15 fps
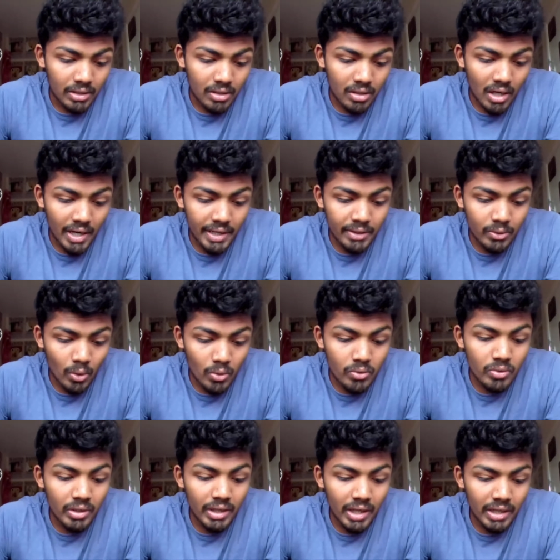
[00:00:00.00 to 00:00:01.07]
Try
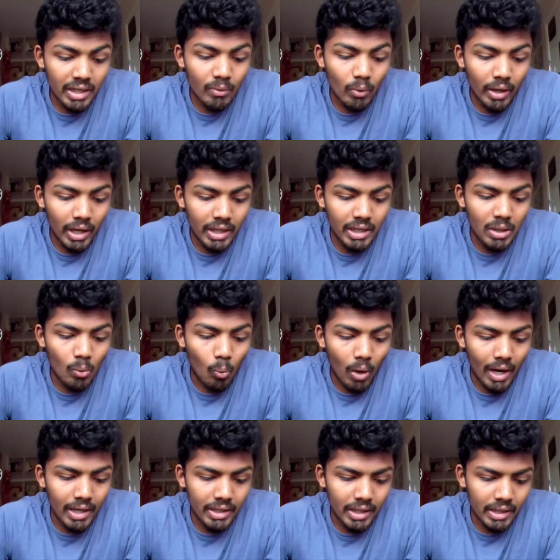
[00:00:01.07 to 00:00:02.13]
not to get any
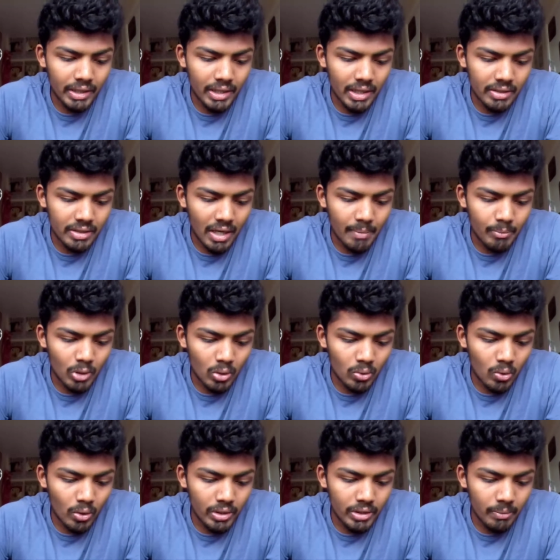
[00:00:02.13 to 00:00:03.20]
wild ideas. I'm not
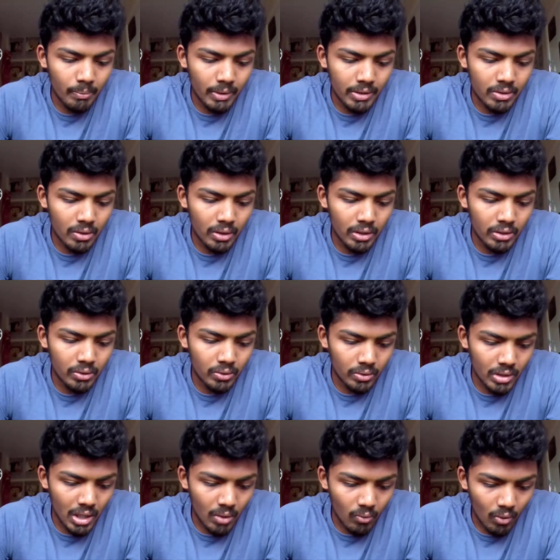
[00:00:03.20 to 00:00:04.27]
going to betray you
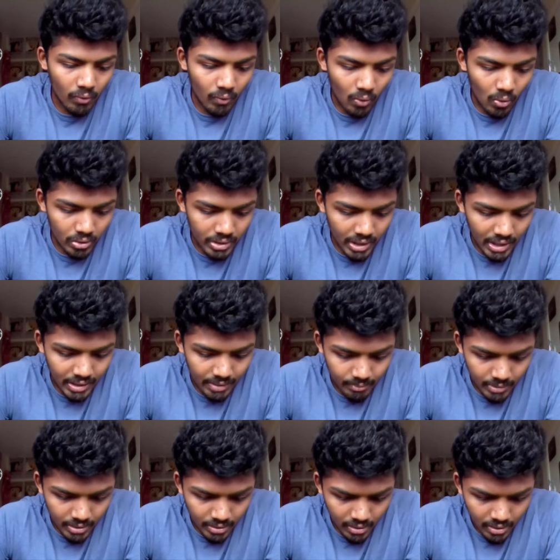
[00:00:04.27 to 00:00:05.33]
now of all
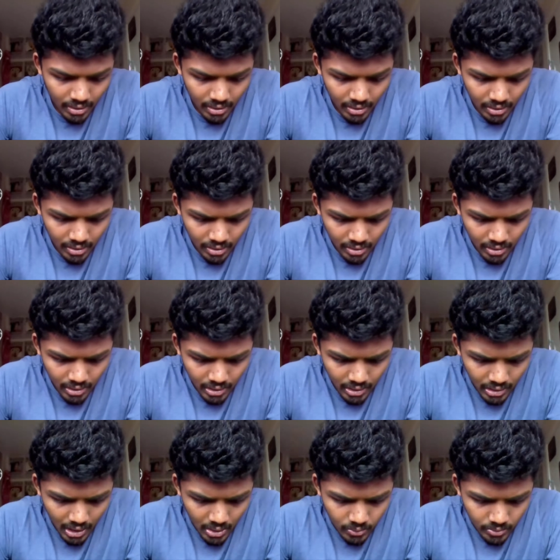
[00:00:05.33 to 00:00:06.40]
times.
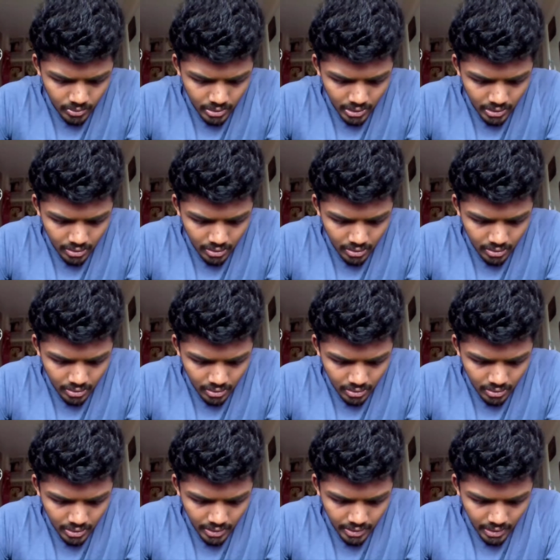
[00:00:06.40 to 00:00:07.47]
Clown sees
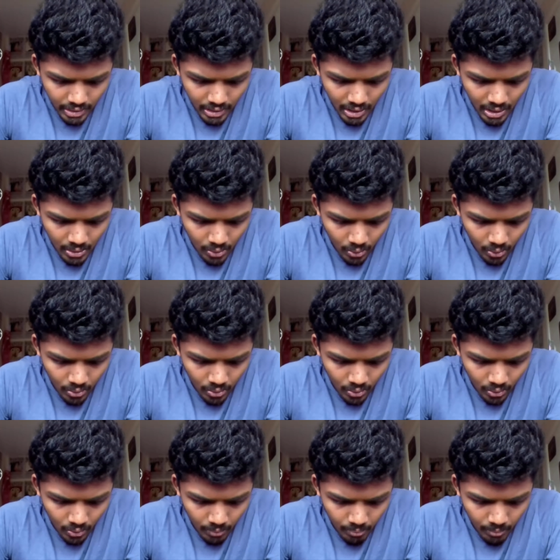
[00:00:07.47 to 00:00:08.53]
a clown. Oh
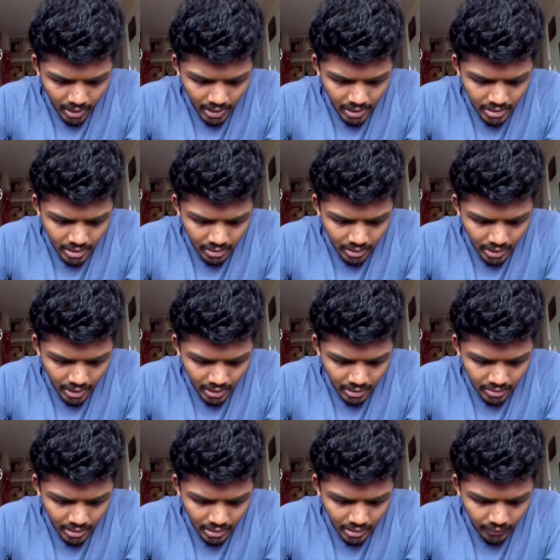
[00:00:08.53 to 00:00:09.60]
no, Bege and the
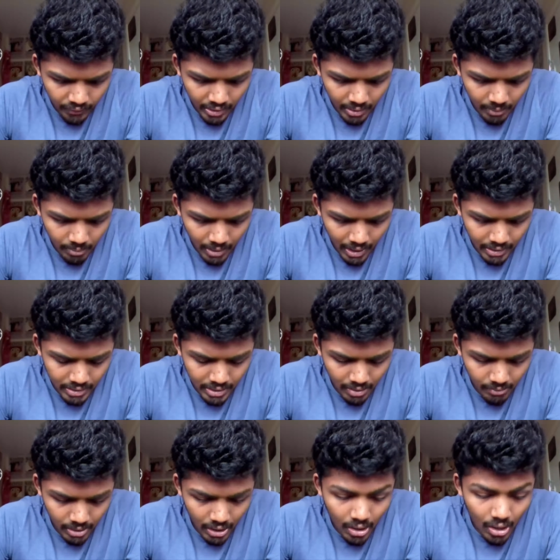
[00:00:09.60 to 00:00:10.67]
others are definitely planning
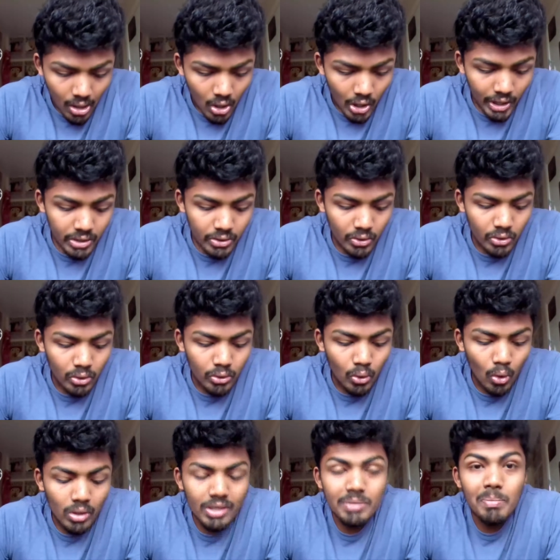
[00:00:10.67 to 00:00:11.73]
something. Okay, so the
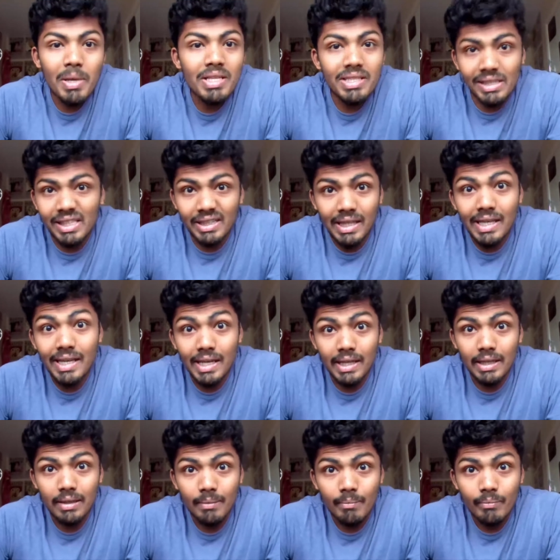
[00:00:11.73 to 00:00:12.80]
door is basically thinking.